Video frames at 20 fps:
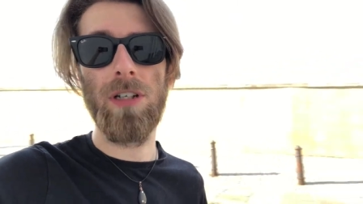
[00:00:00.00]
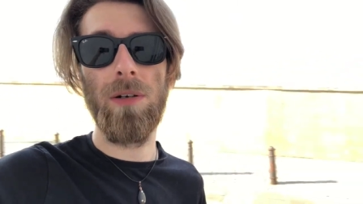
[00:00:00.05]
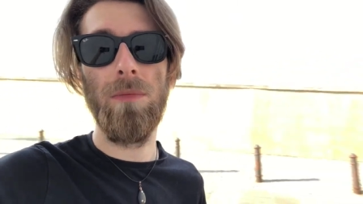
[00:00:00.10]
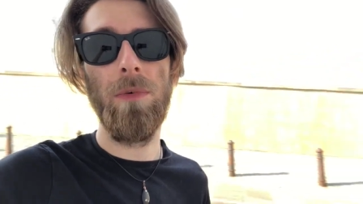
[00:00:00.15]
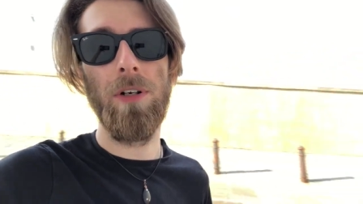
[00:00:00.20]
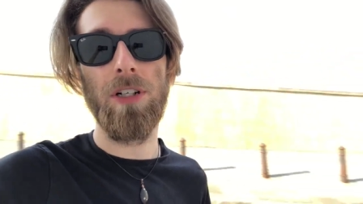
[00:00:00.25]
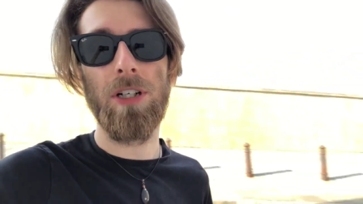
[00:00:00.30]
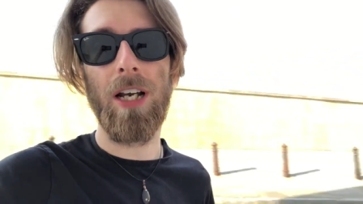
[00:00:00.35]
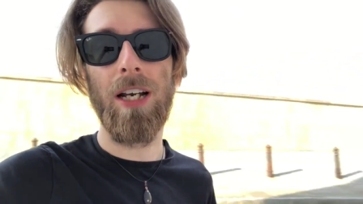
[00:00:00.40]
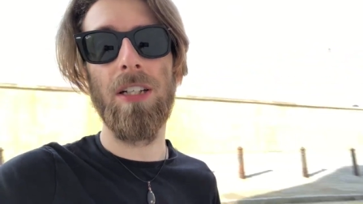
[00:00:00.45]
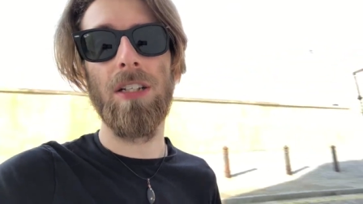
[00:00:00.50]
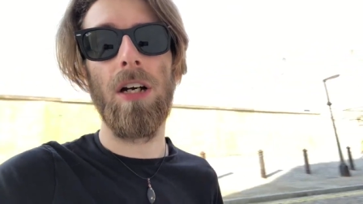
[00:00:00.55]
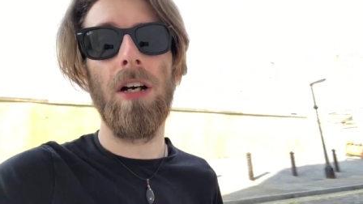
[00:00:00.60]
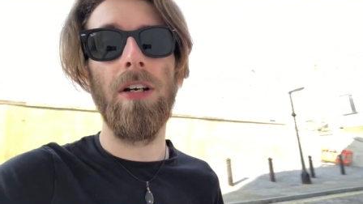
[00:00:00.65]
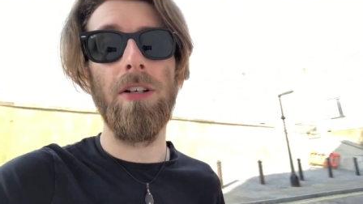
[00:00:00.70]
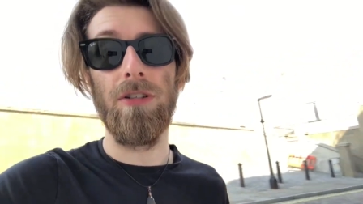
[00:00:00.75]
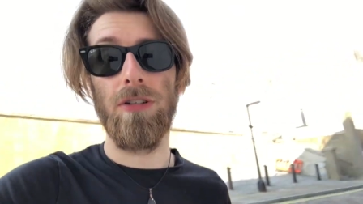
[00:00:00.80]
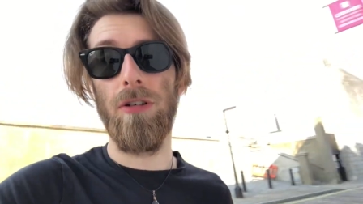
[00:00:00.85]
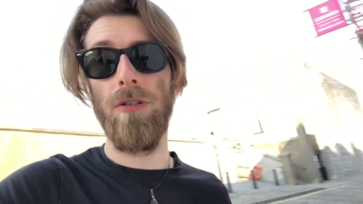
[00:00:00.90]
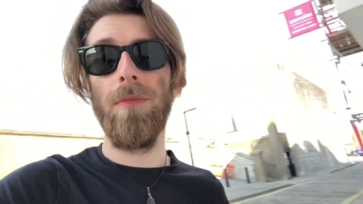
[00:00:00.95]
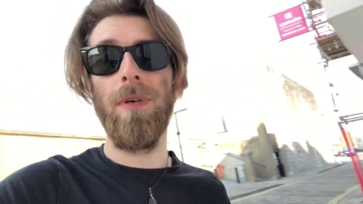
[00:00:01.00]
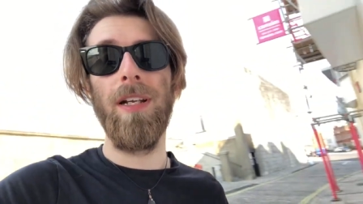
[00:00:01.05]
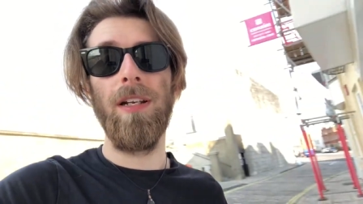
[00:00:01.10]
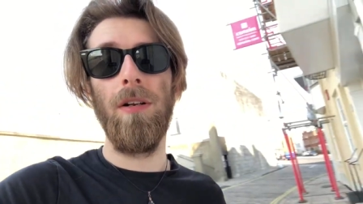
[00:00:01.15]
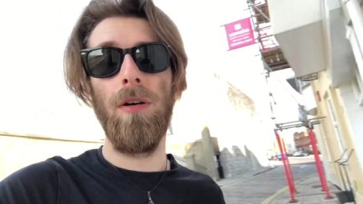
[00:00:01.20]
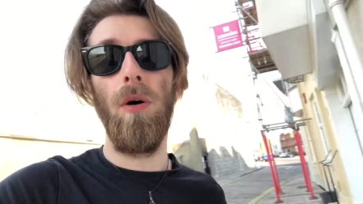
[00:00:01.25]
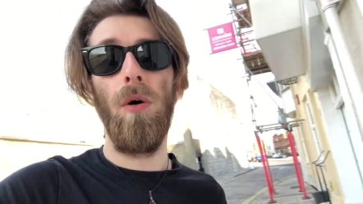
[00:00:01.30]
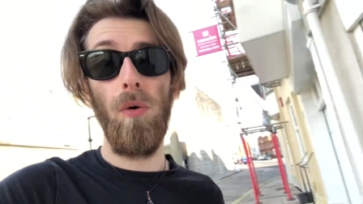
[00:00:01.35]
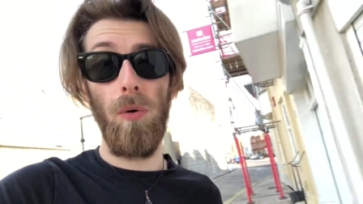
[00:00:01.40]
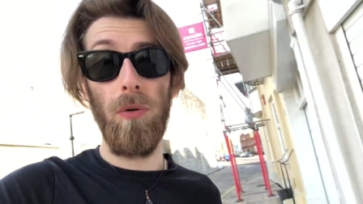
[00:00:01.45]
in which case I zoom in
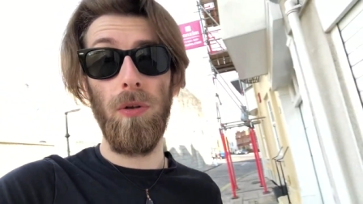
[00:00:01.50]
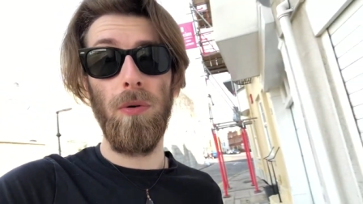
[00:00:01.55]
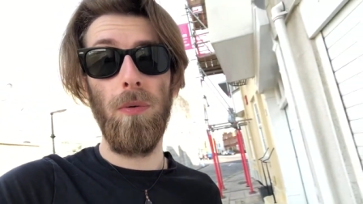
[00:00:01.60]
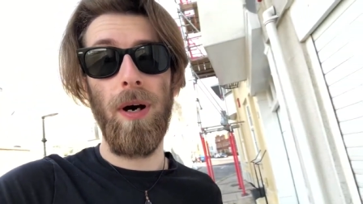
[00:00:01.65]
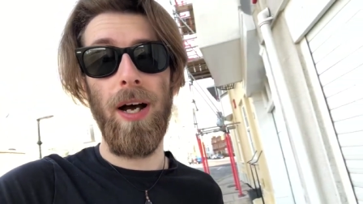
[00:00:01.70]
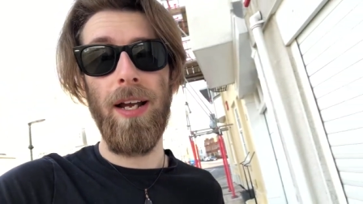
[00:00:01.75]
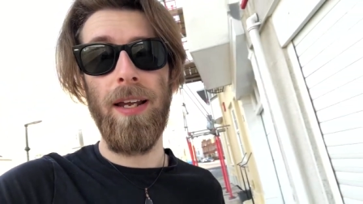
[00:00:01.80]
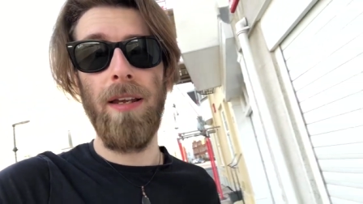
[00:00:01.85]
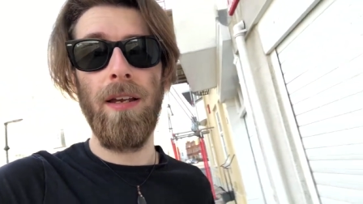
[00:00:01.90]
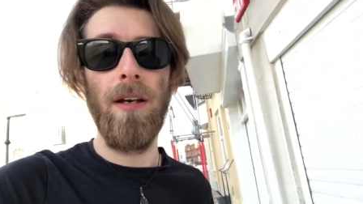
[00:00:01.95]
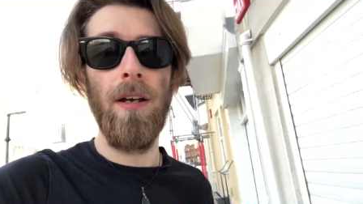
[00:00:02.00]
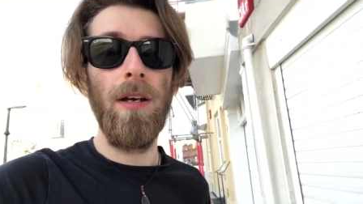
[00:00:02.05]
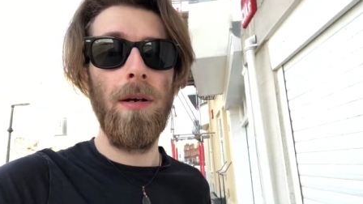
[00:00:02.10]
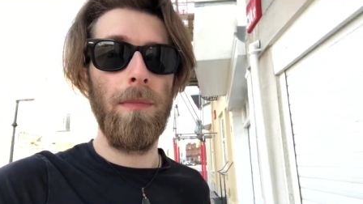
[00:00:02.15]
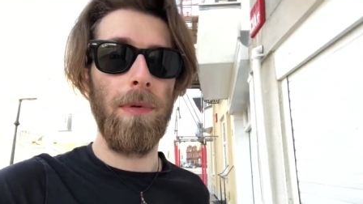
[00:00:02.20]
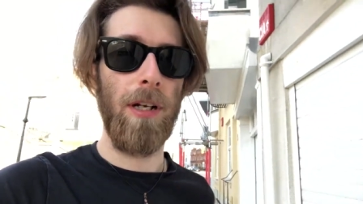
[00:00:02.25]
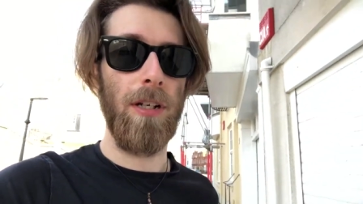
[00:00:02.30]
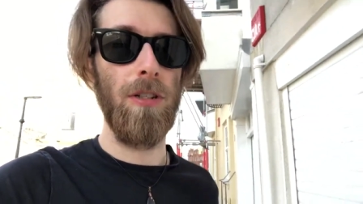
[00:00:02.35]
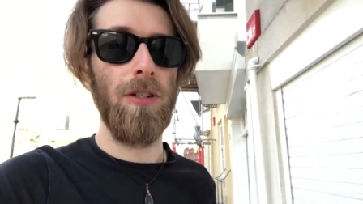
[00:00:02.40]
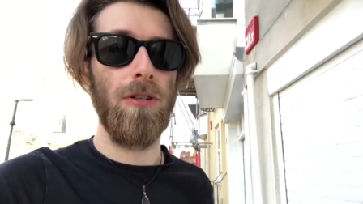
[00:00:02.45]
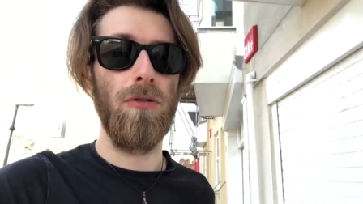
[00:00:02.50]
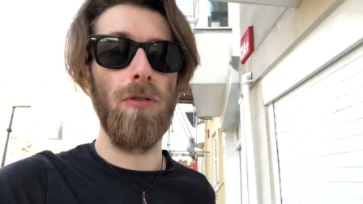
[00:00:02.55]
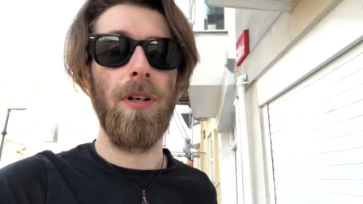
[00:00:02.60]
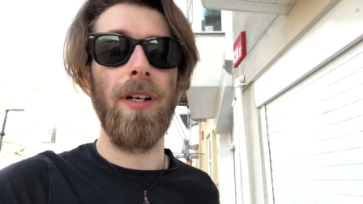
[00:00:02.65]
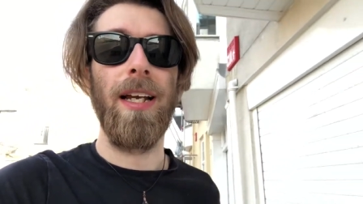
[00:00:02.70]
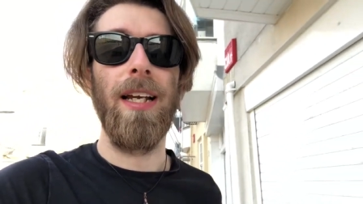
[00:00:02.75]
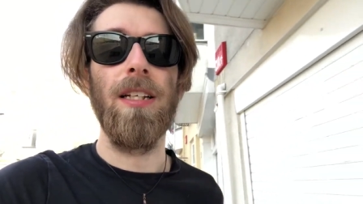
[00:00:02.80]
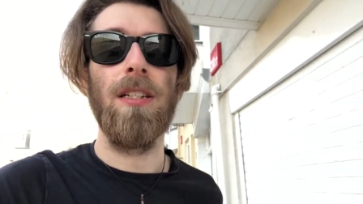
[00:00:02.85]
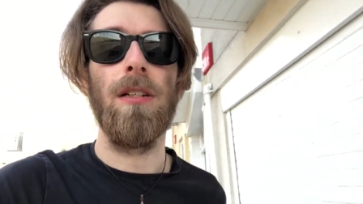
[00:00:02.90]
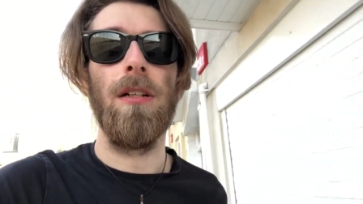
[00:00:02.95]
all the way because you try
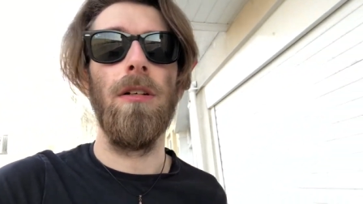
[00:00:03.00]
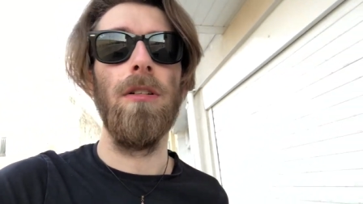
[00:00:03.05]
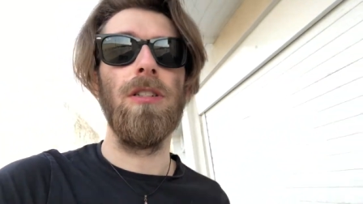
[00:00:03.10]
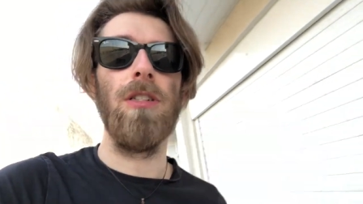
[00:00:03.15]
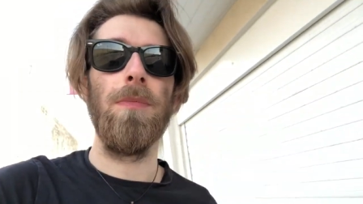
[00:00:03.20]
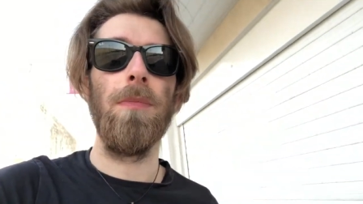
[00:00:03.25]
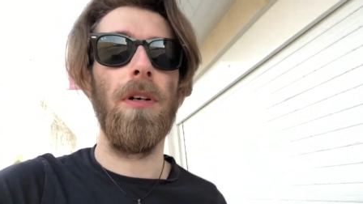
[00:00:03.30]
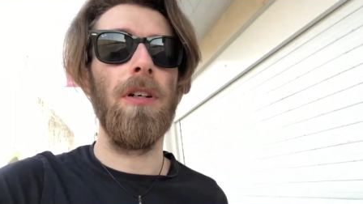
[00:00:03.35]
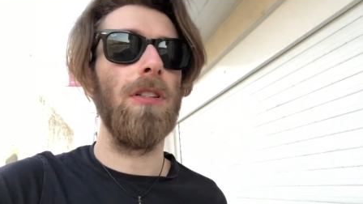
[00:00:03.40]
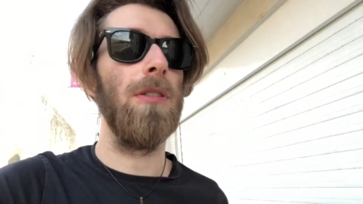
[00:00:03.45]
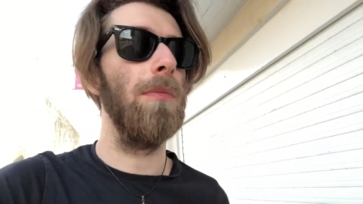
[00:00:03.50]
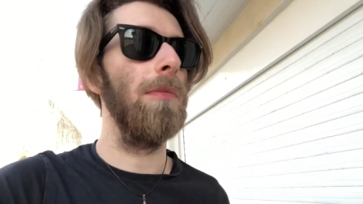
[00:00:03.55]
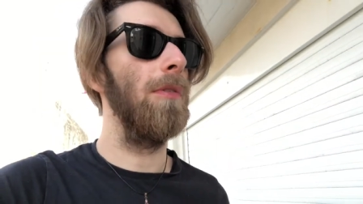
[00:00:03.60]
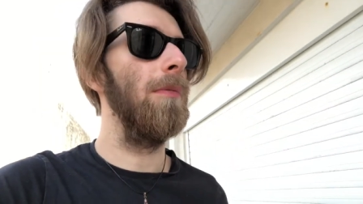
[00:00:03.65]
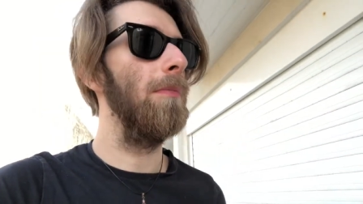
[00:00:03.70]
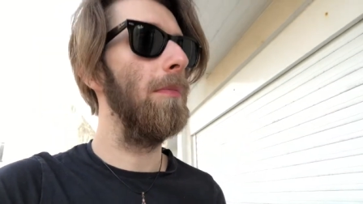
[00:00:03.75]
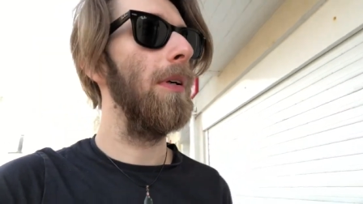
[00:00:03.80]
and get as close as possible.